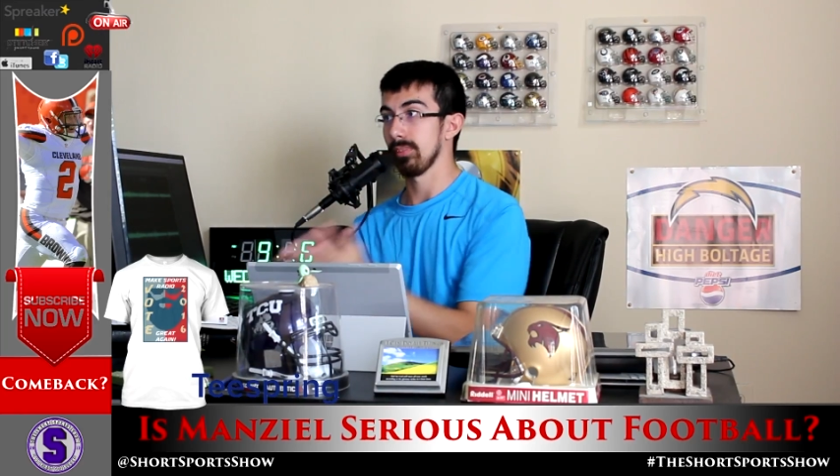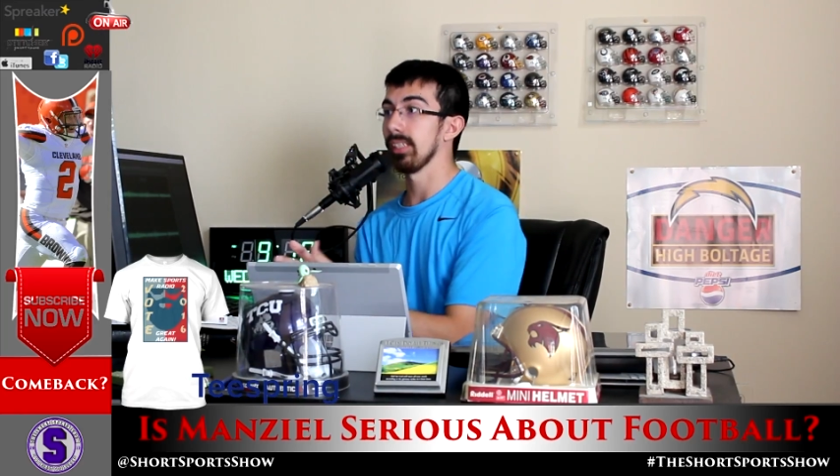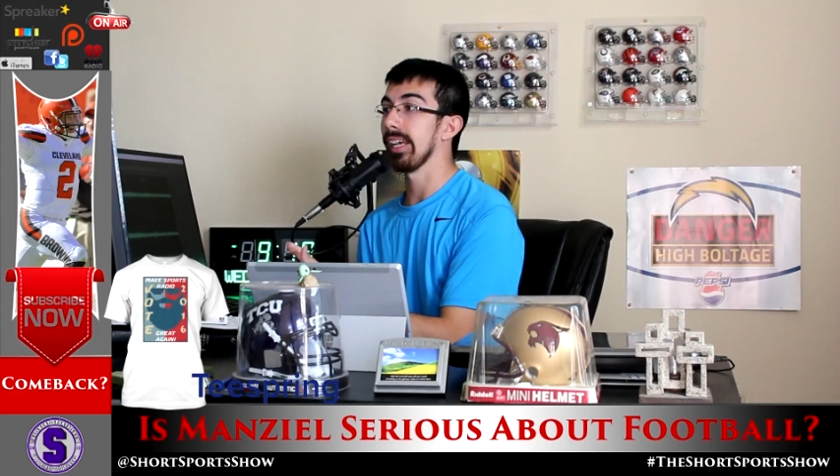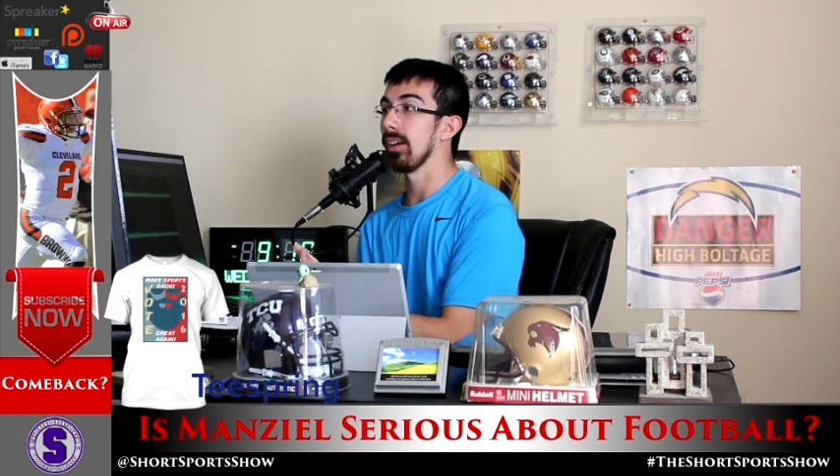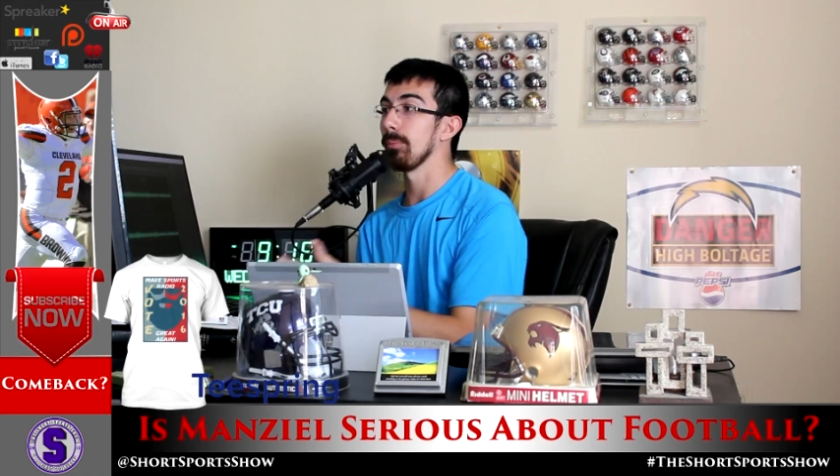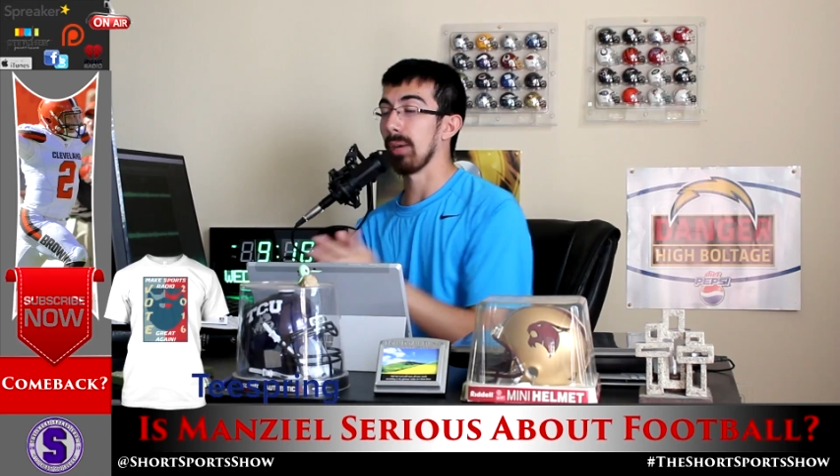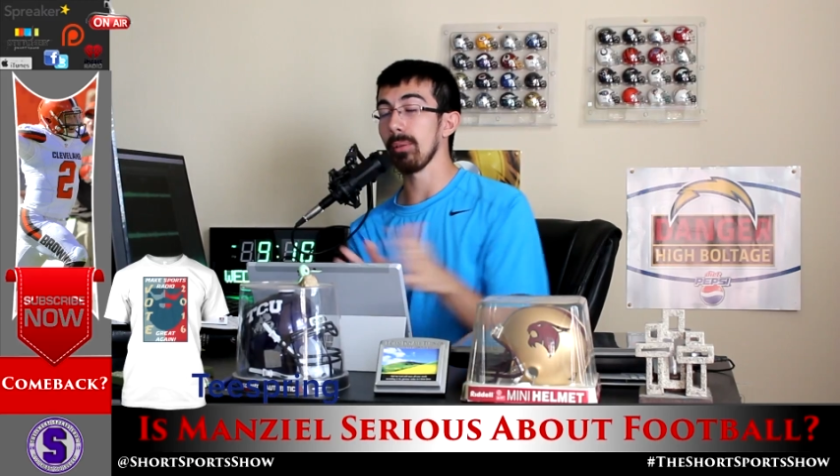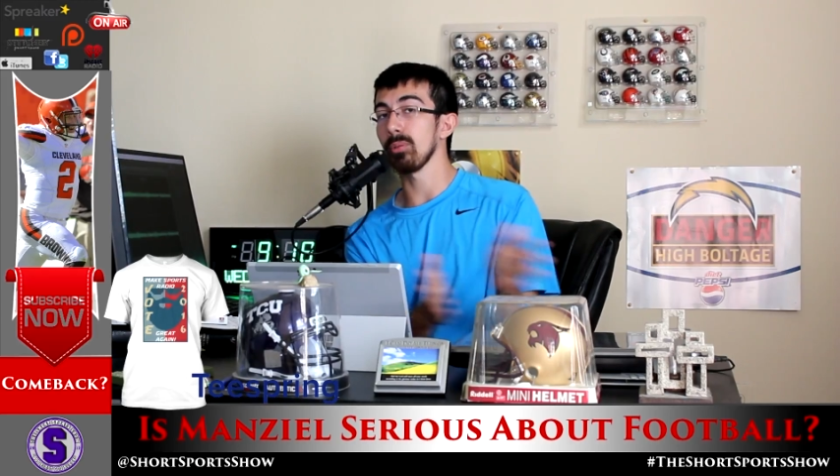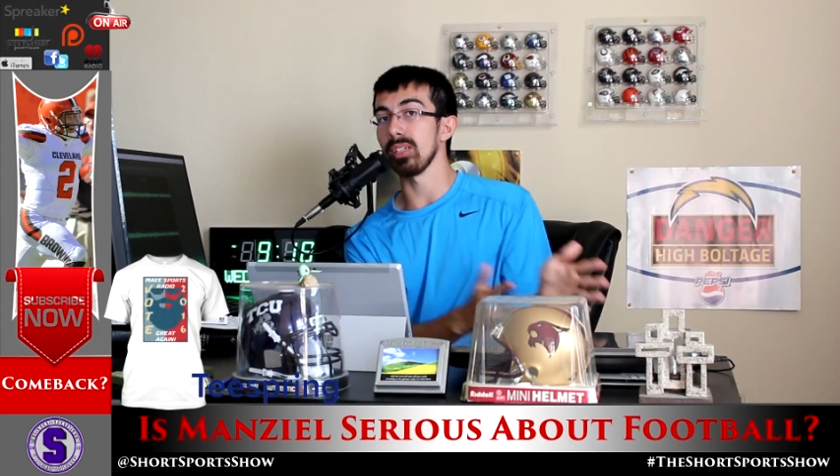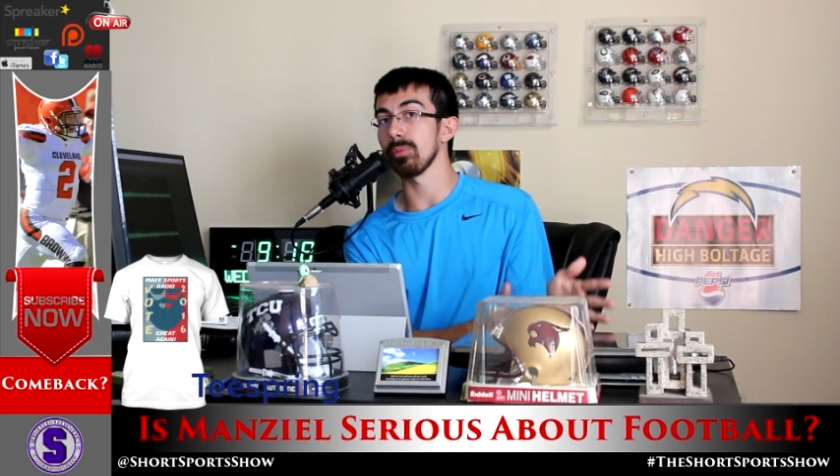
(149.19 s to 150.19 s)
to now, and
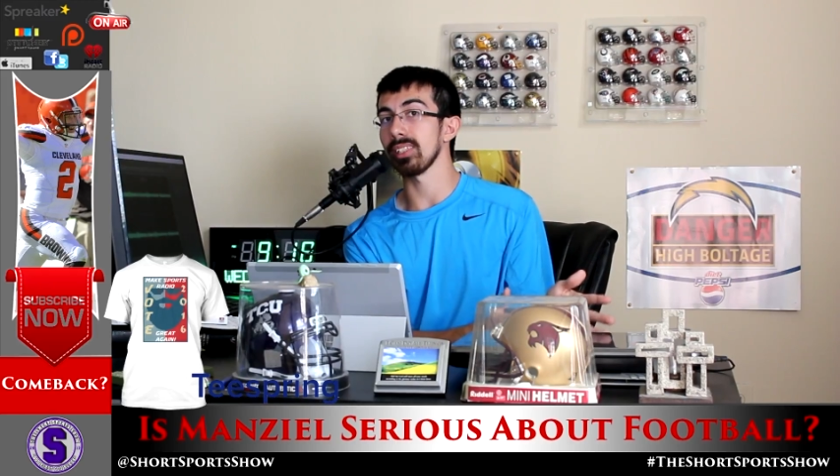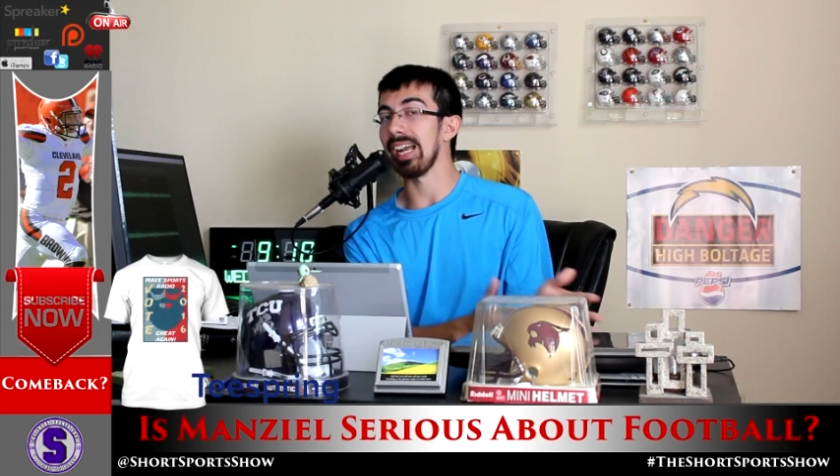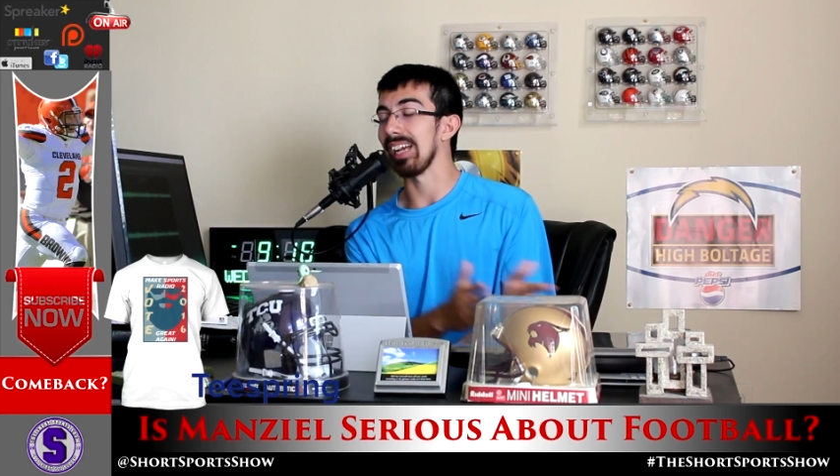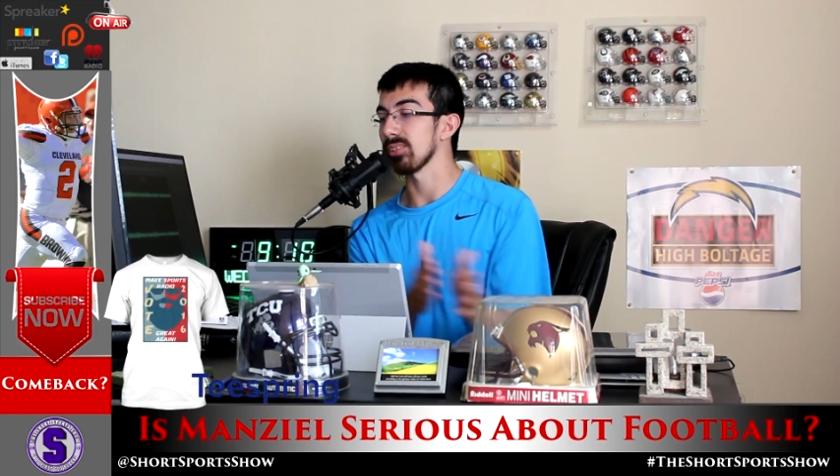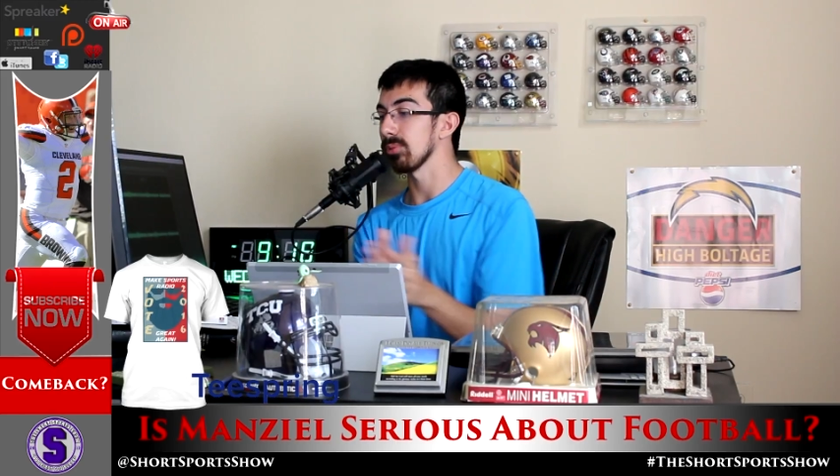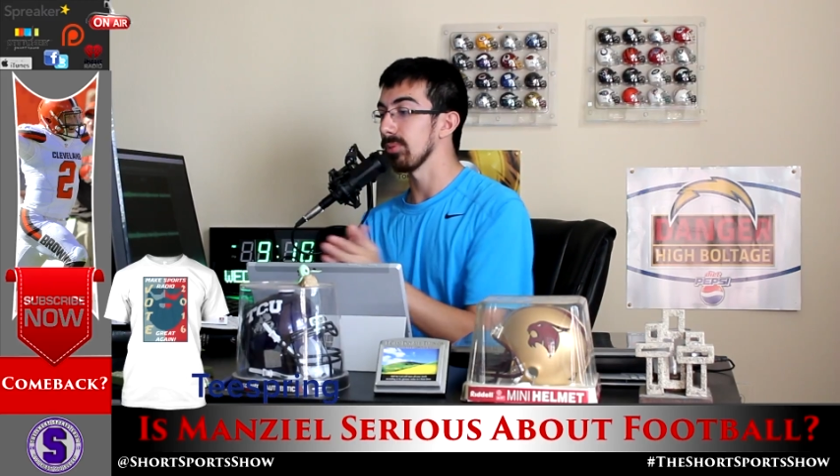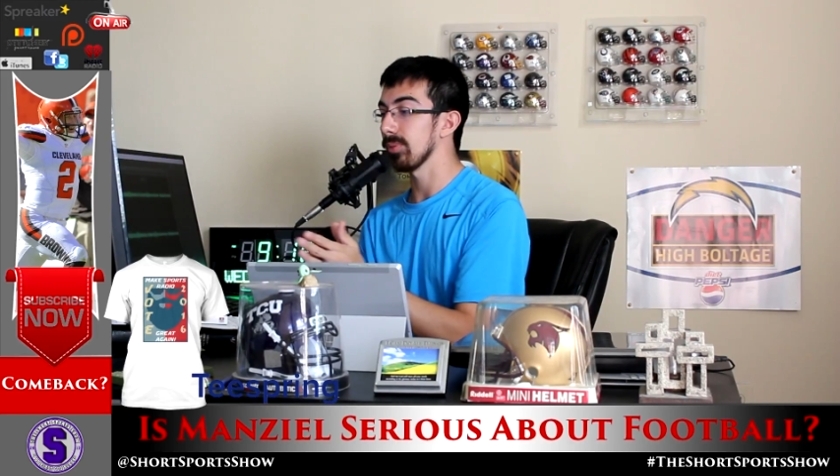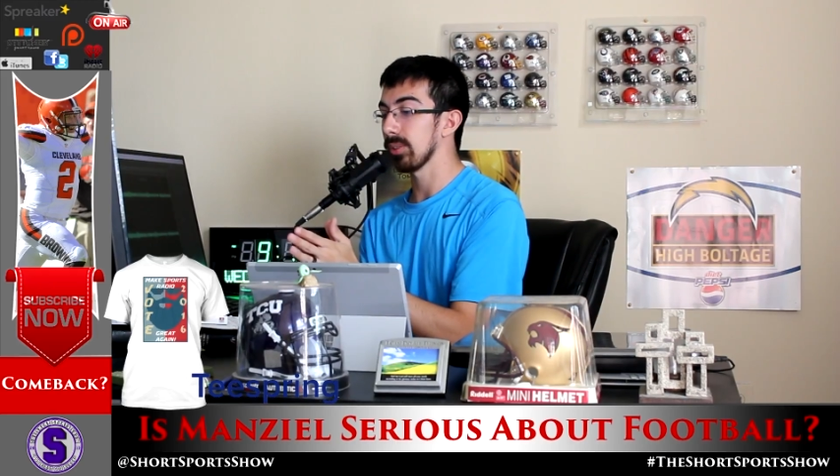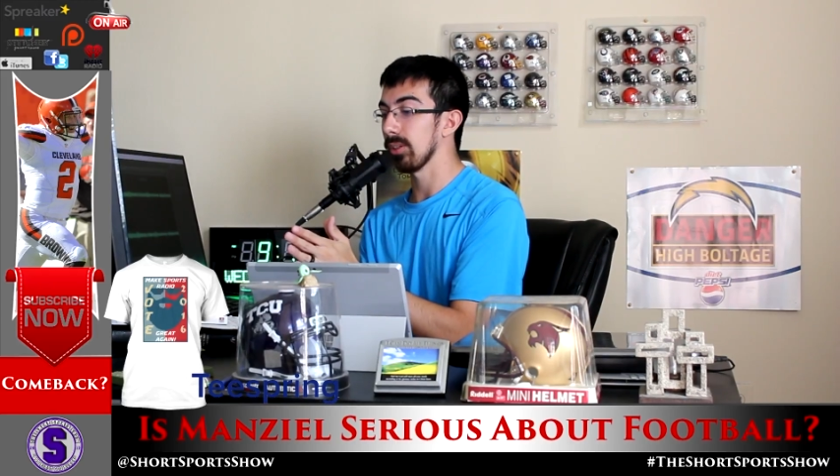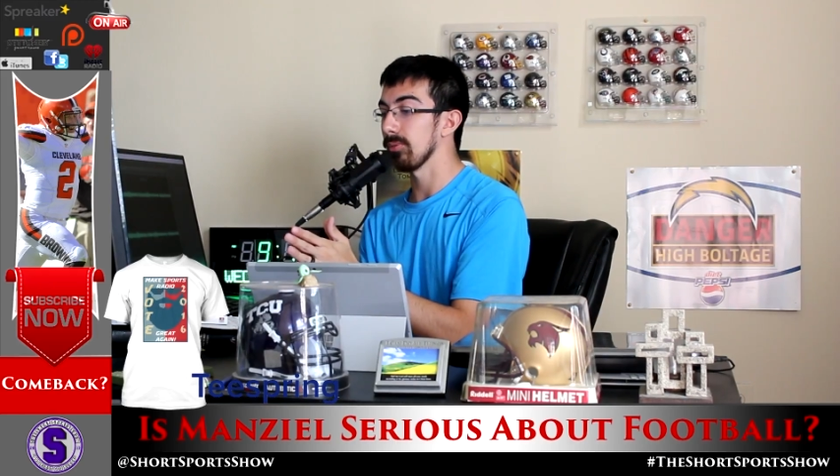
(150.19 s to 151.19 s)
probably when he was in high school in
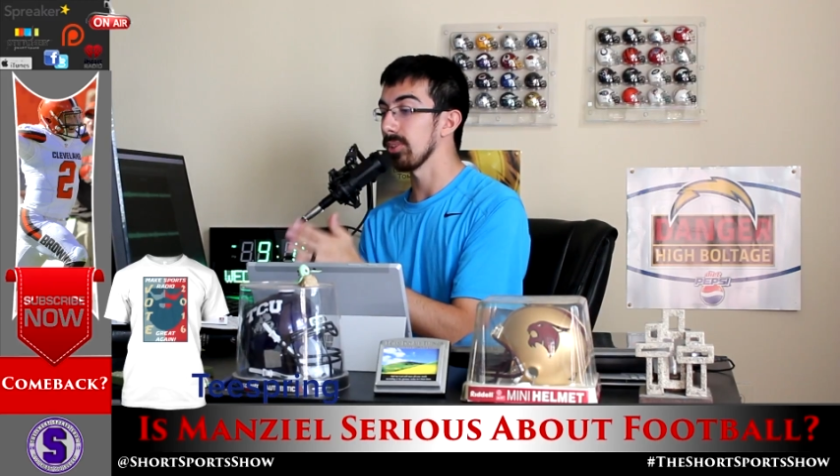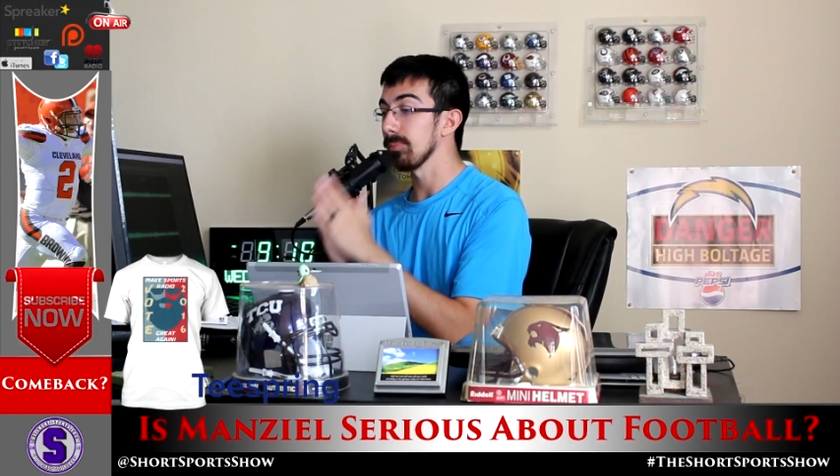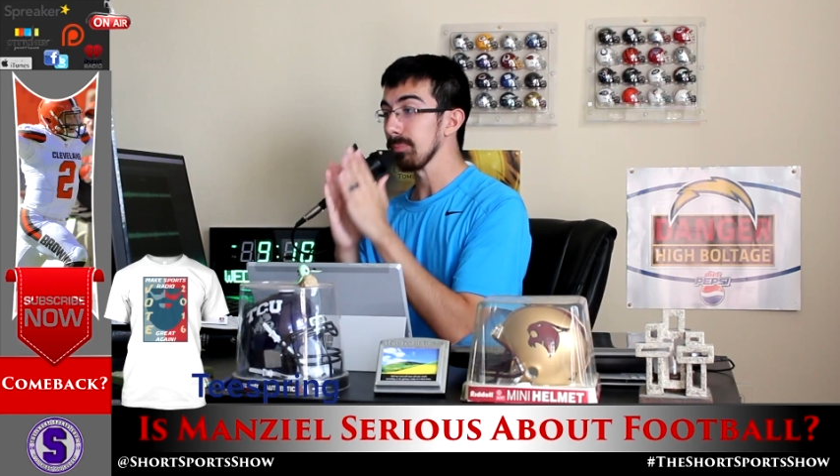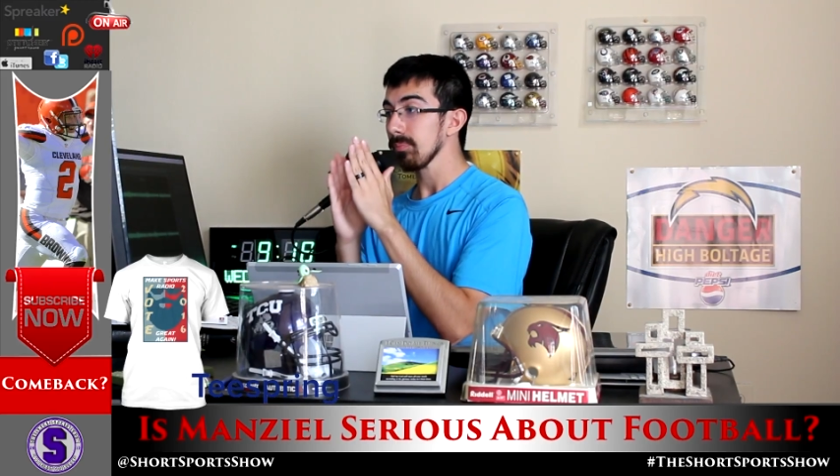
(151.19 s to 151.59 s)
Kerrville.